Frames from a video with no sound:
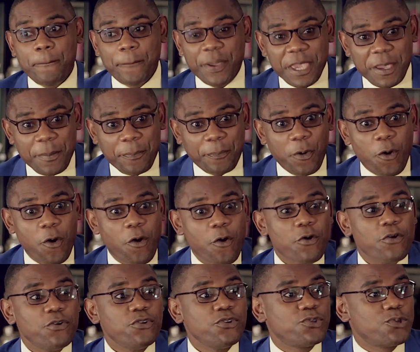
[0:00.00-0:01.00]

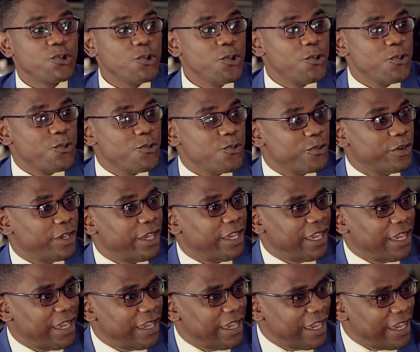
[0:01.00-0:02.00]
People do
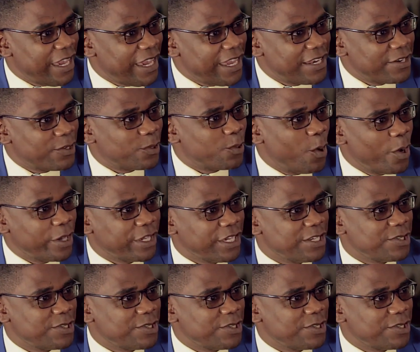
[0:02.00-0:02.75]
log